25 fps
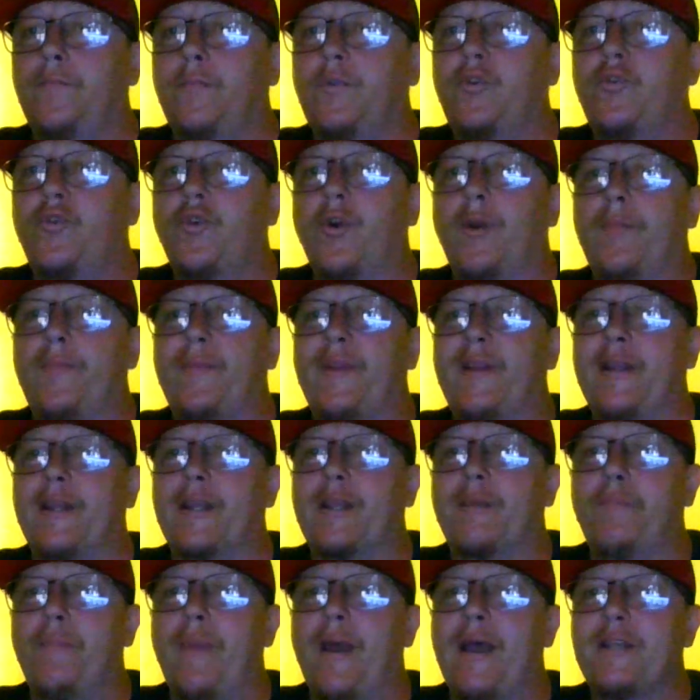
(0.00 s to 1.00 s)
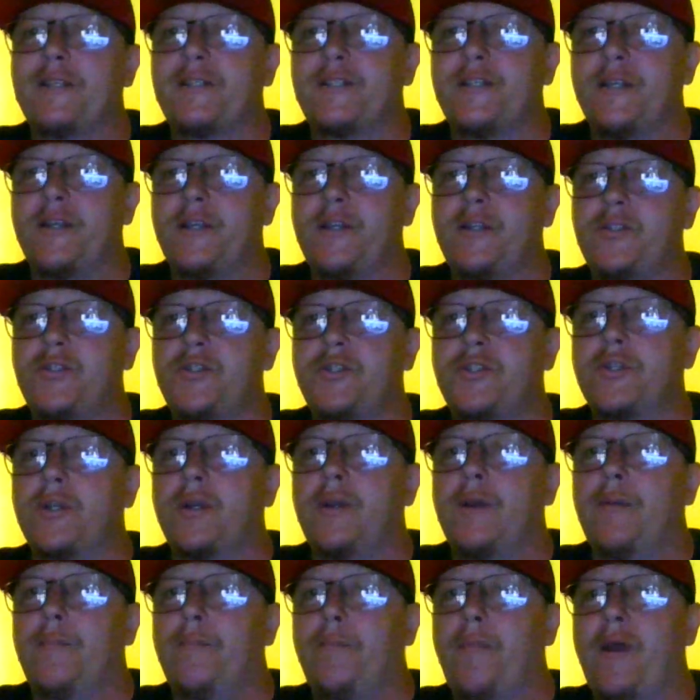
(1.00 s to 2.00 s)
cryptic message
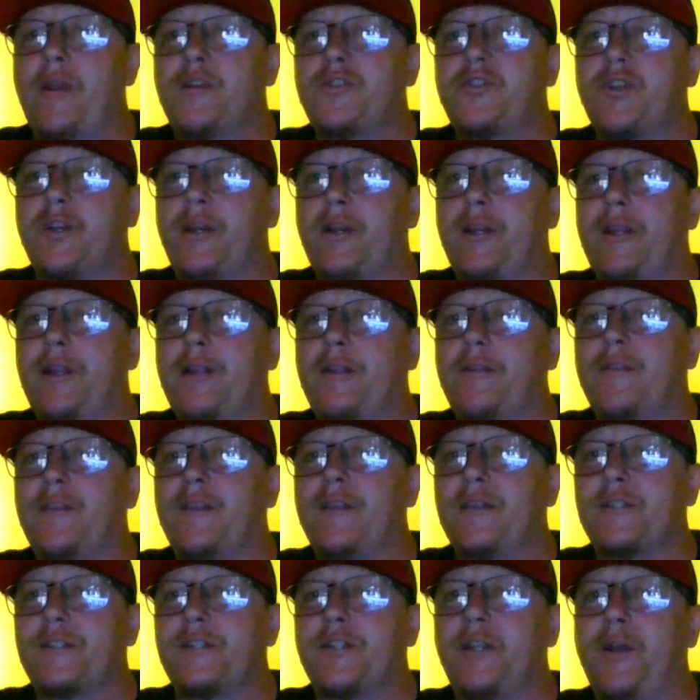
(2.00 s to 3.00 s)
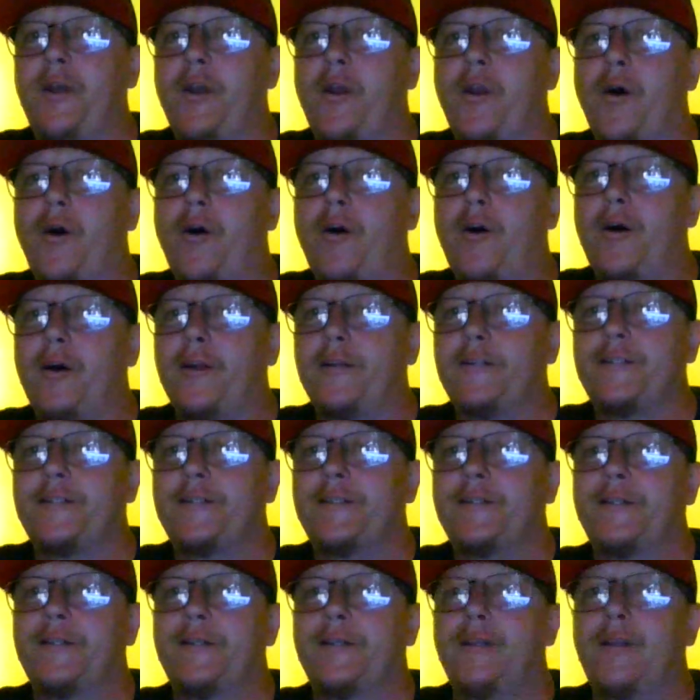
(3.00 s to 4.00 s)
mentioning this knot,
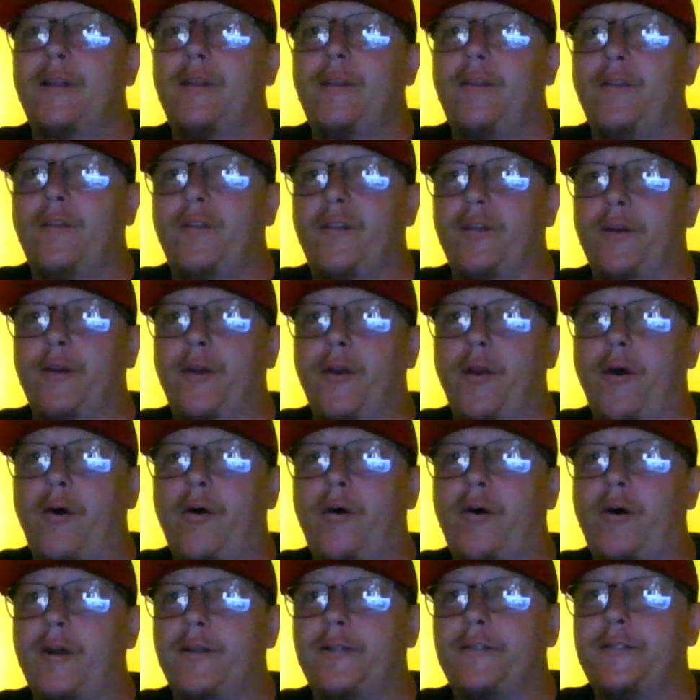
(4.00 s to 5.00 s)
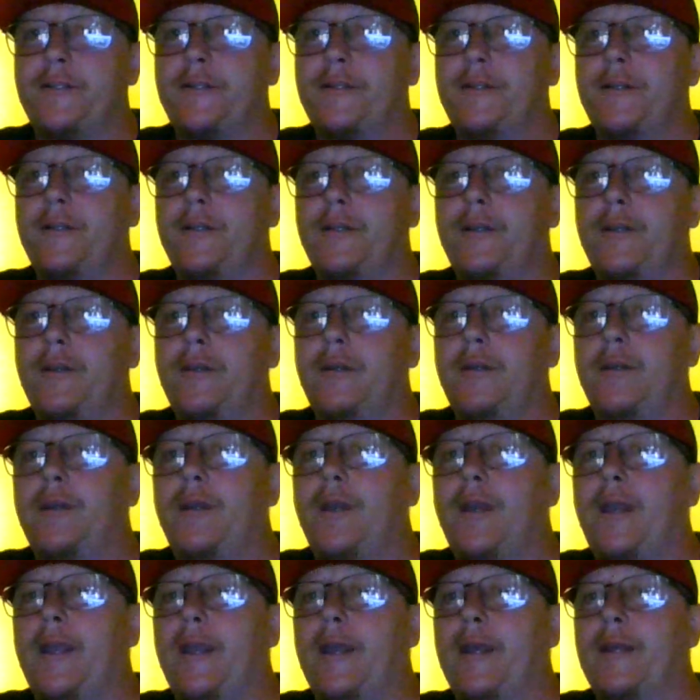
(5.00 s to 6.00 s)
the knot?
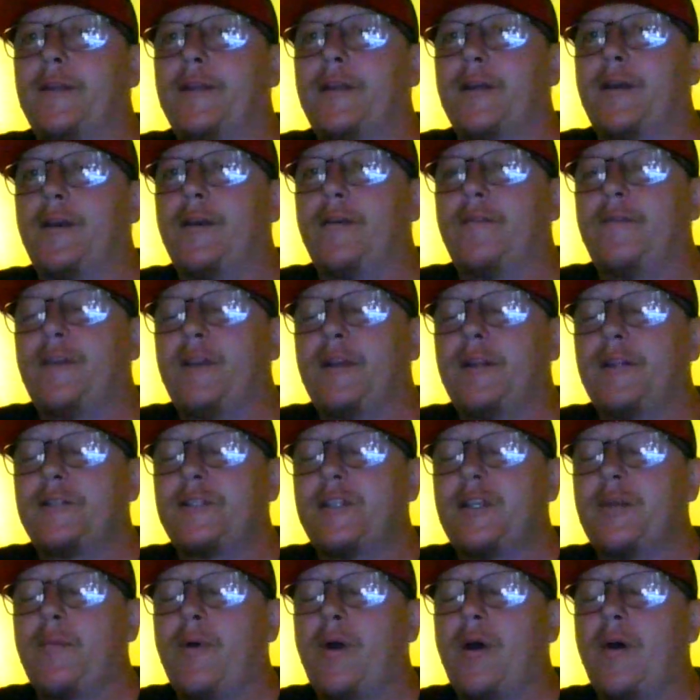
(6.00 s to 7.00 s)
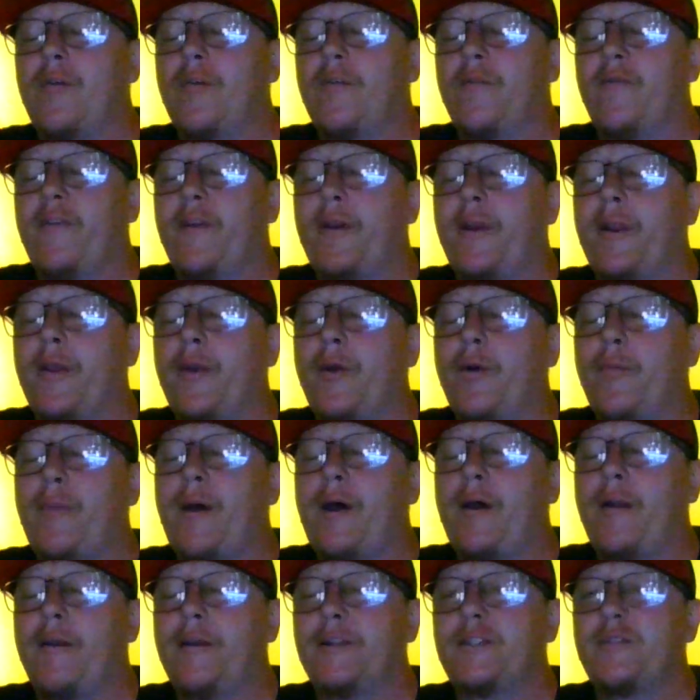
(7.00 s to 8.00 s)
And if you didn't see my other video
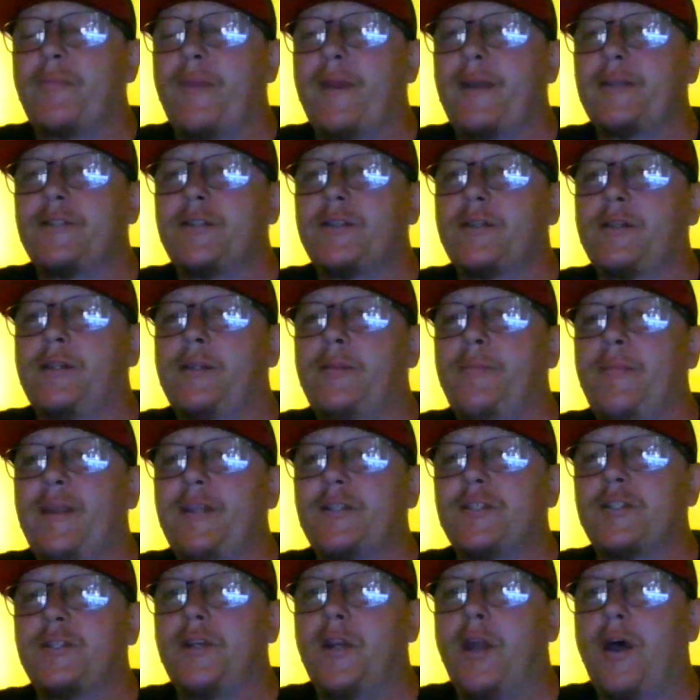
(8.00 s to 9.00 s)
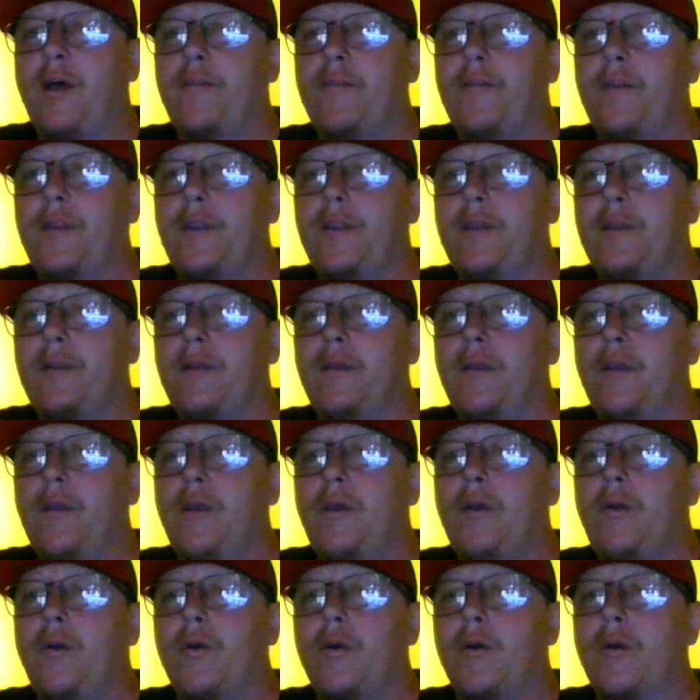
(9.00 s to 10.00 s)
about it, it basically means nothing,
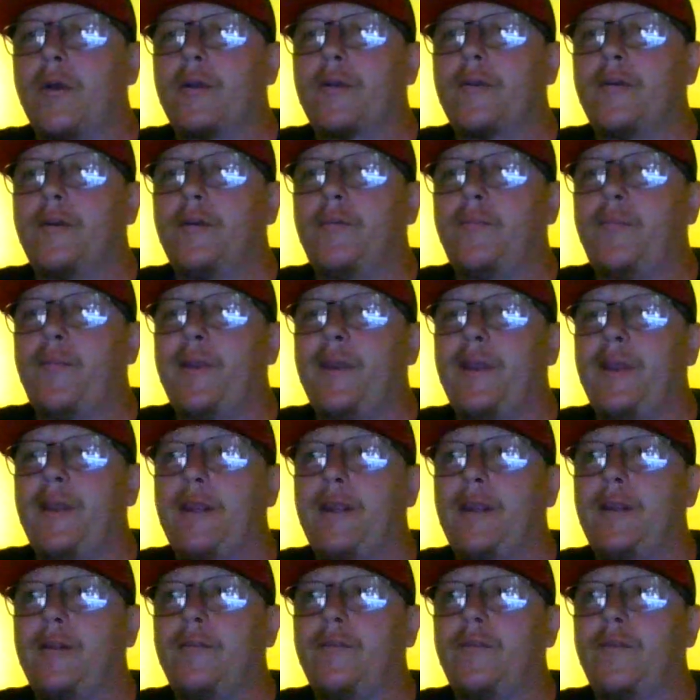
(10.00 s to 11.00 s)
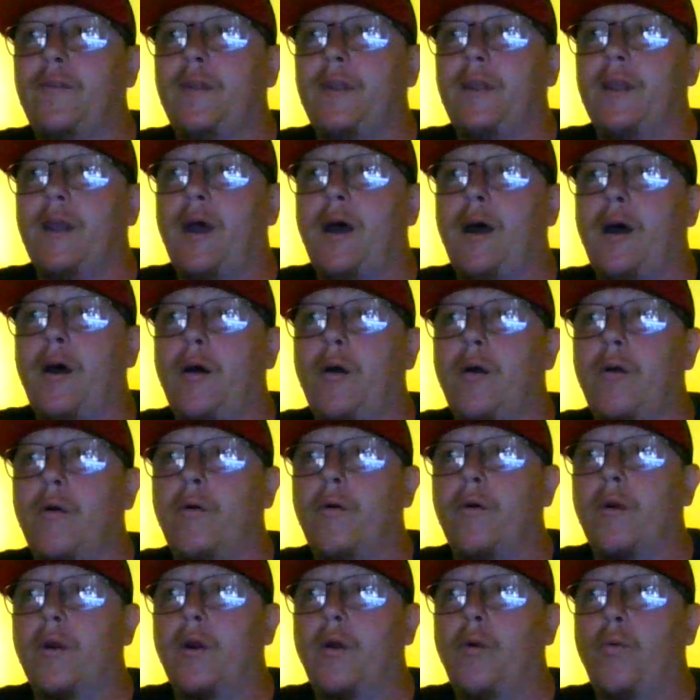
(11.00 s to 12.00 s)
or it could be the
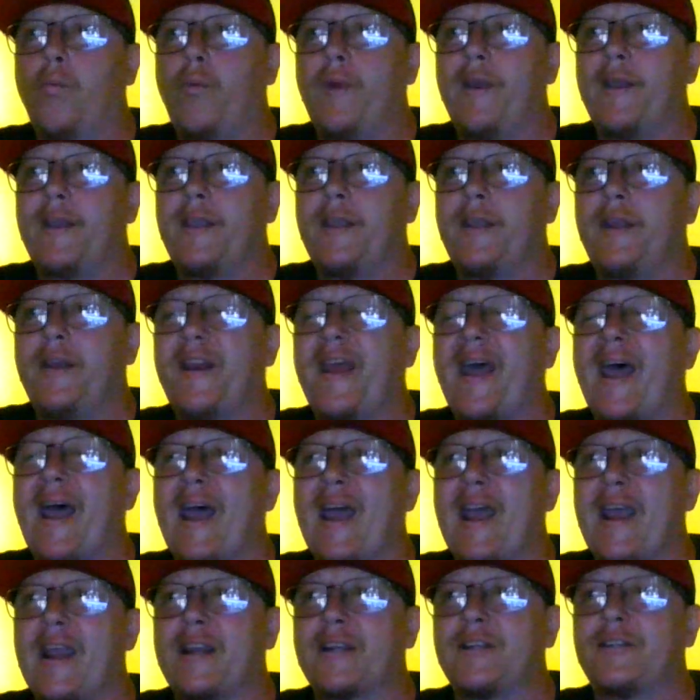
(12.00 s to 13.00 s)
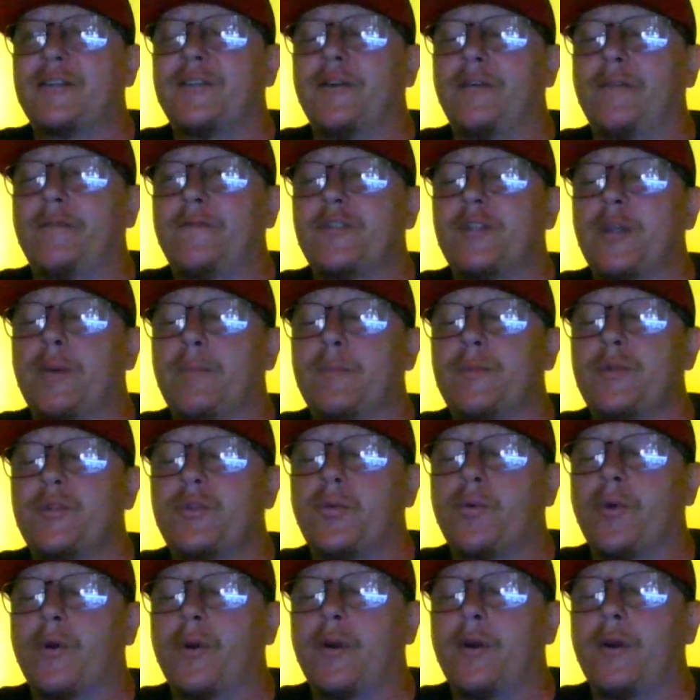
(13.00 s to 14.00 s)
or a wicked act of some
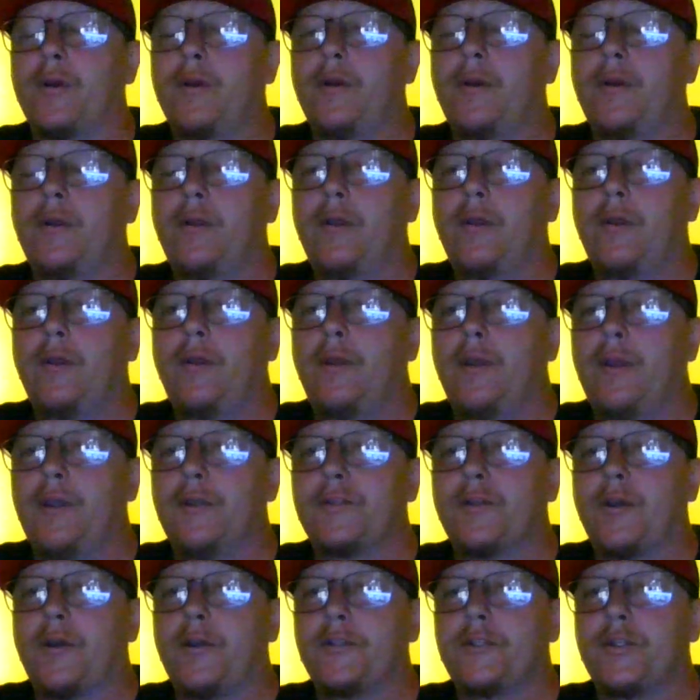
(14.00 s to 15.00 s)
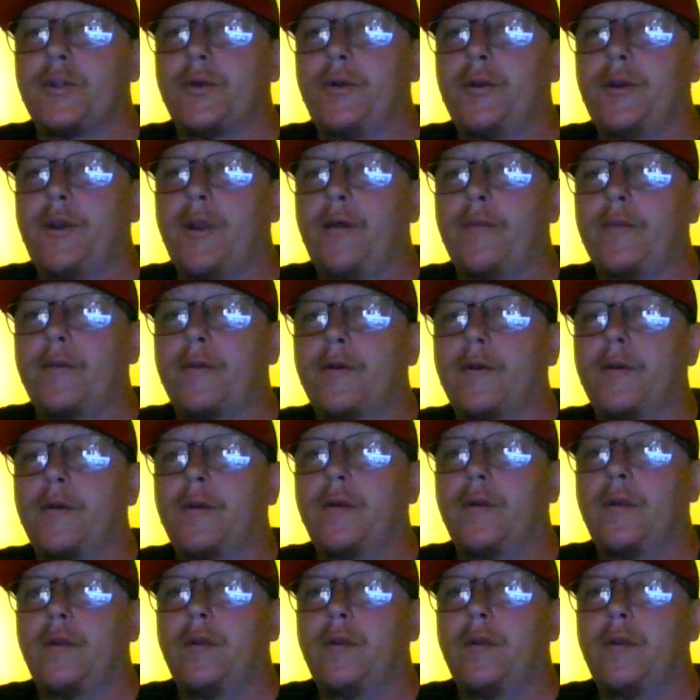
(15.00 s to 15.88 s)
sort is also another